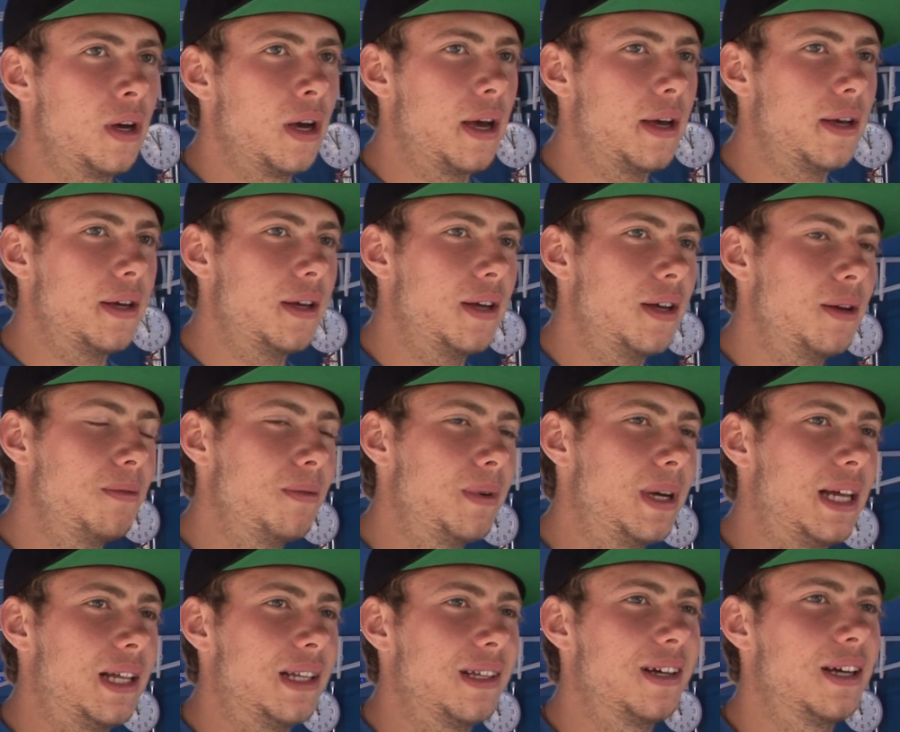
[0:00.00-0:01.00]

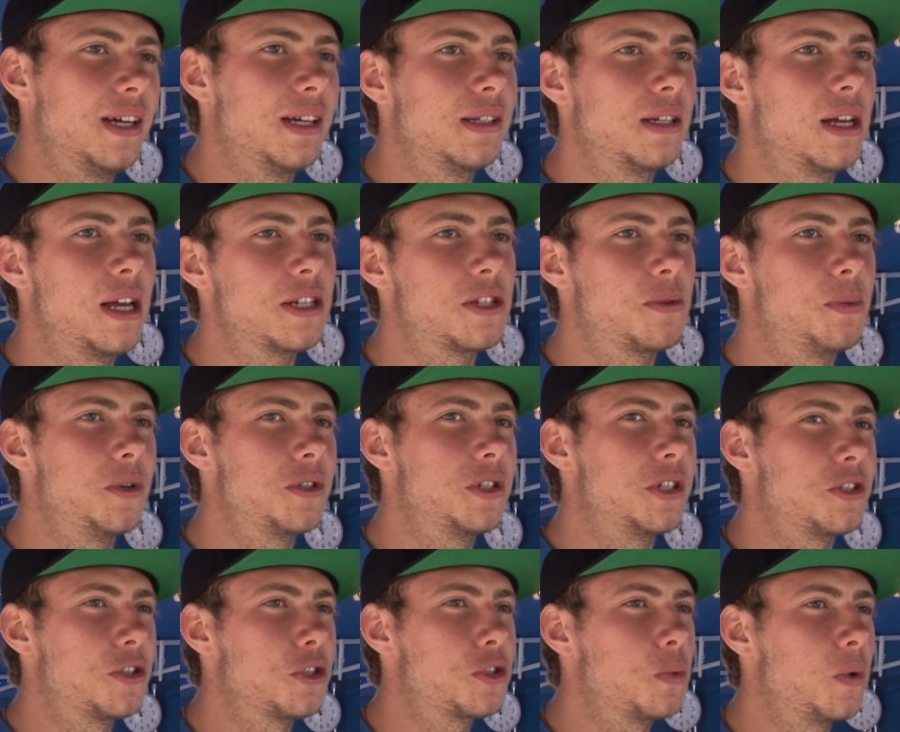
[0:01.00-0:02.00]
Well, I suppose
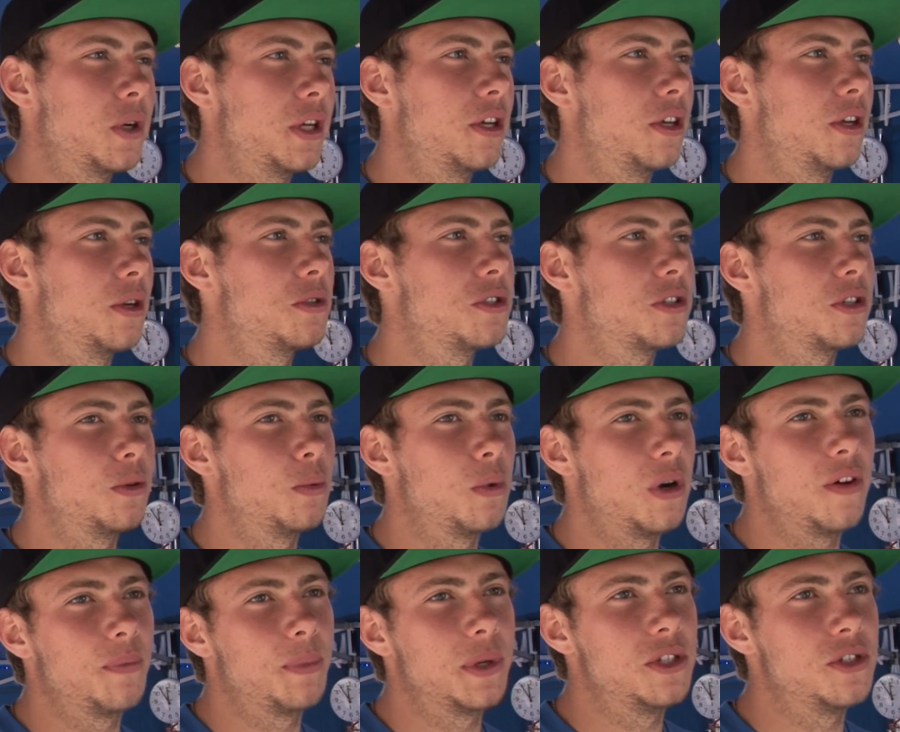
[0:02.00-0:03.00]
it's just what you're used to and
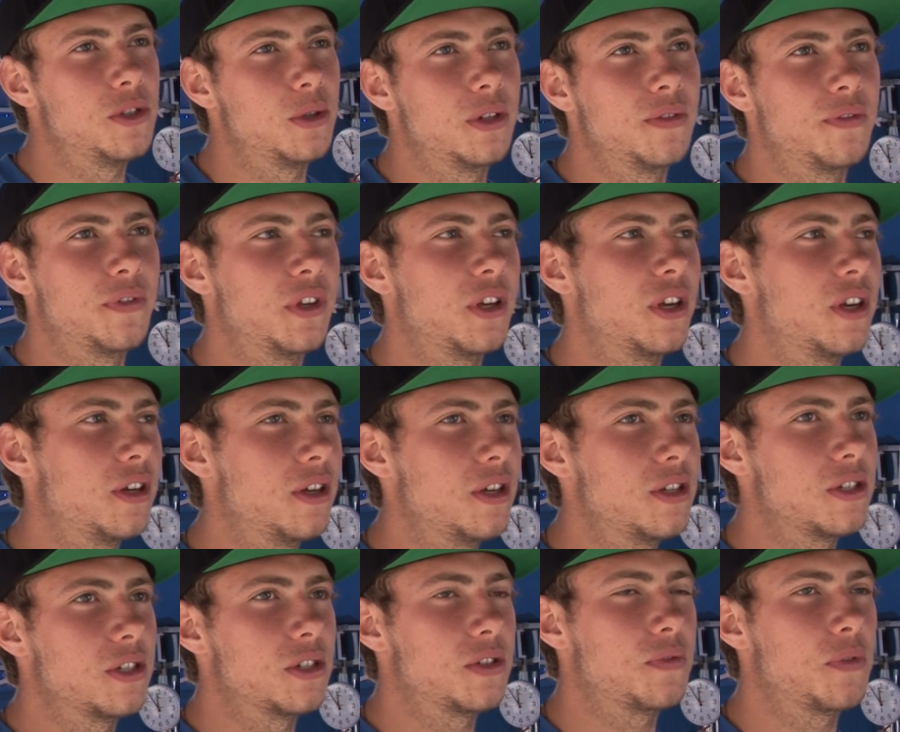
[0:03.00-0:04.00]
what I've been doing for
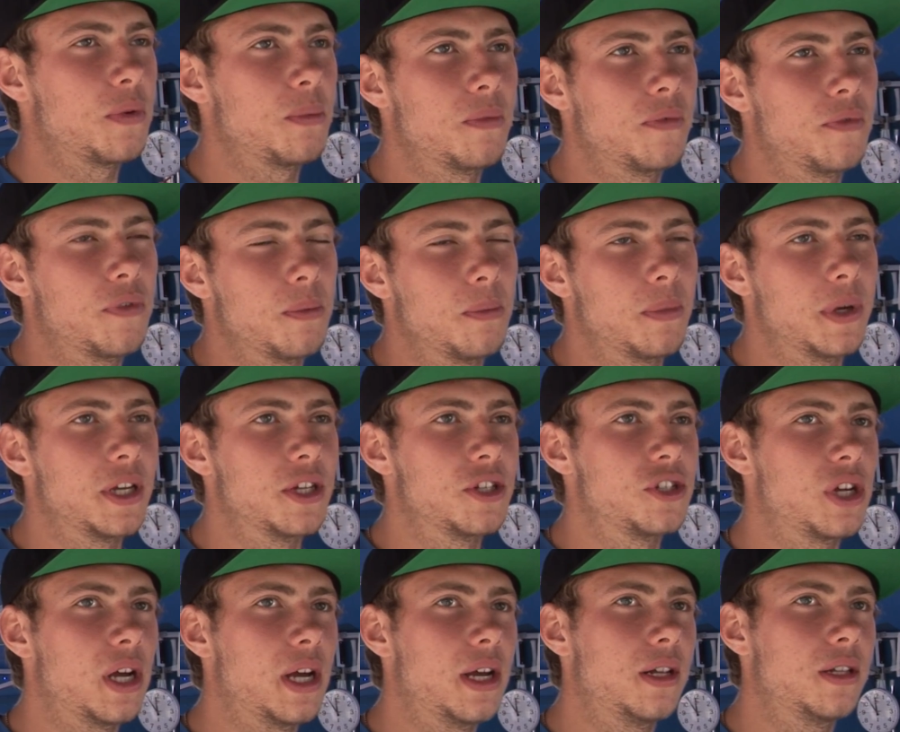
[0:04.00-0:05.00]
years. It's from being a
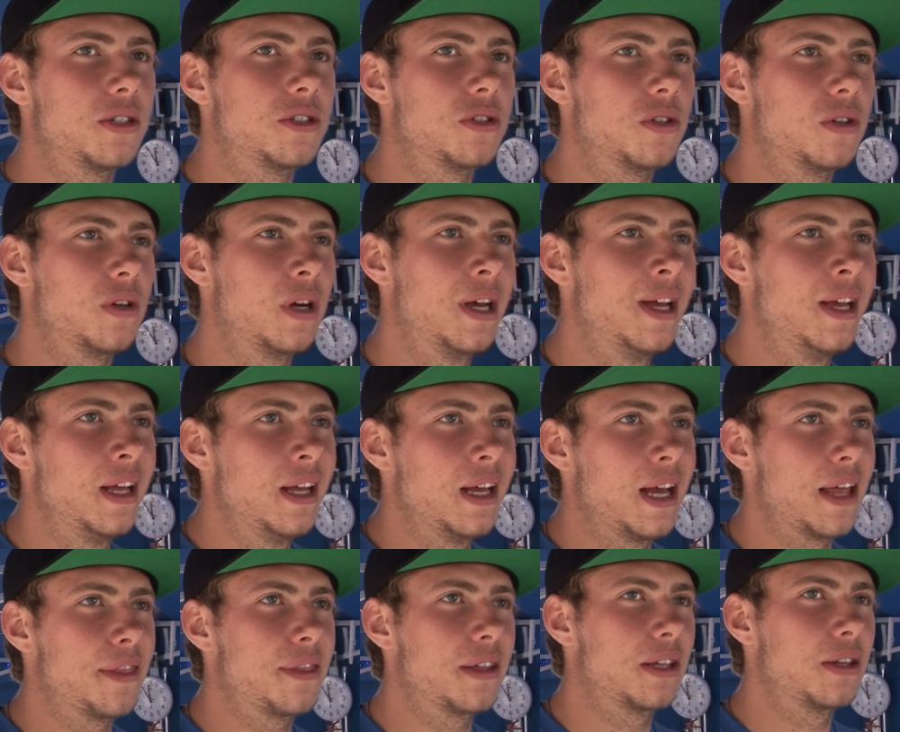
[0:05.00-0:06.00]
child. So
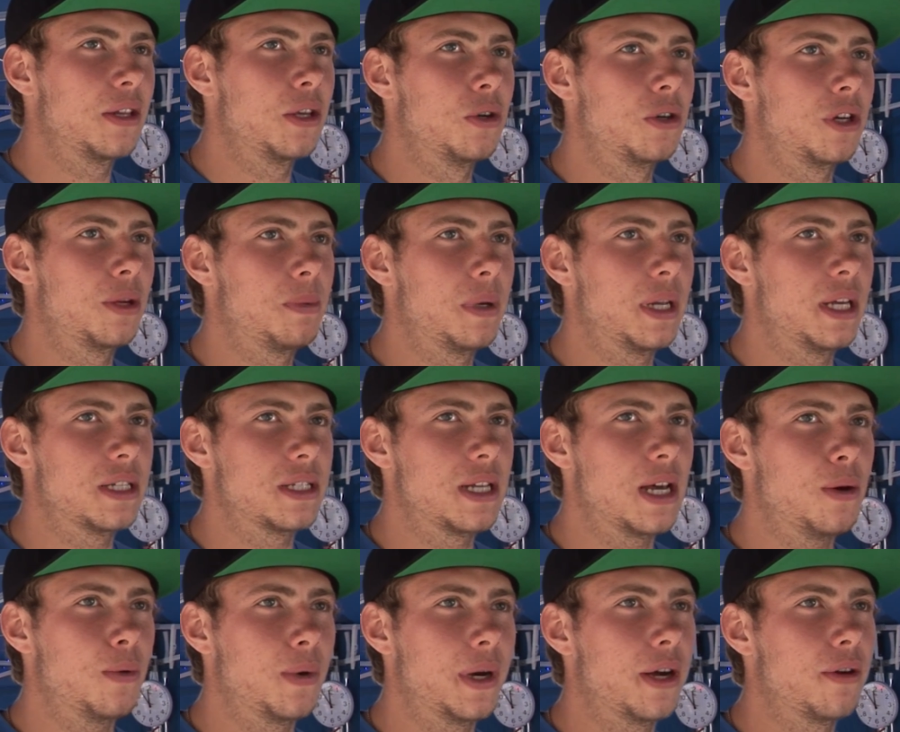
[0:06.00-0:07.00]
I think the only place
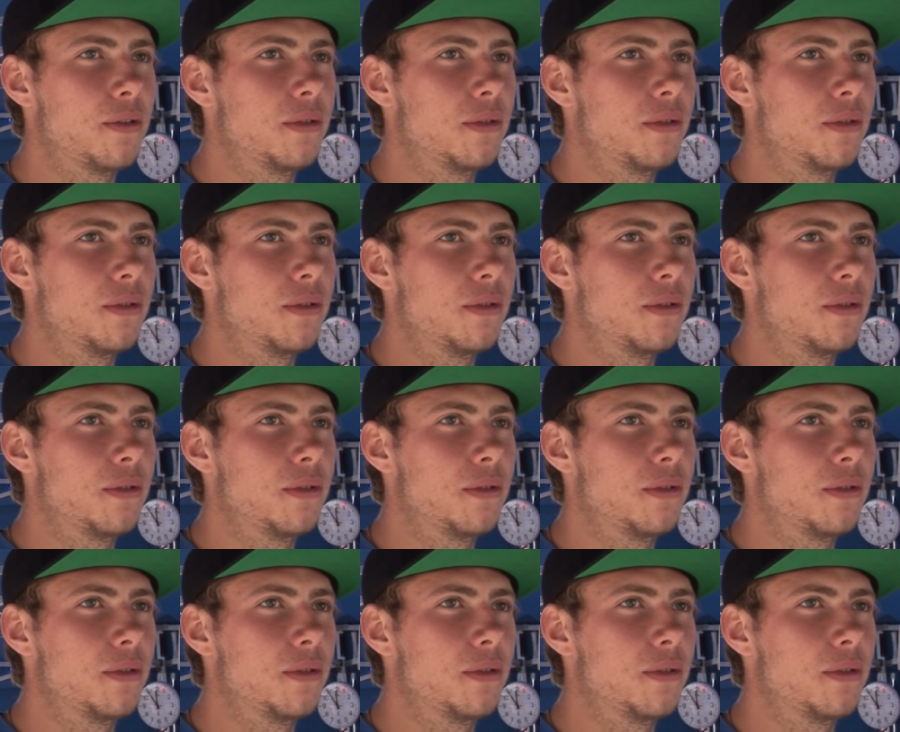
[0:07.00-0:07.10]
now where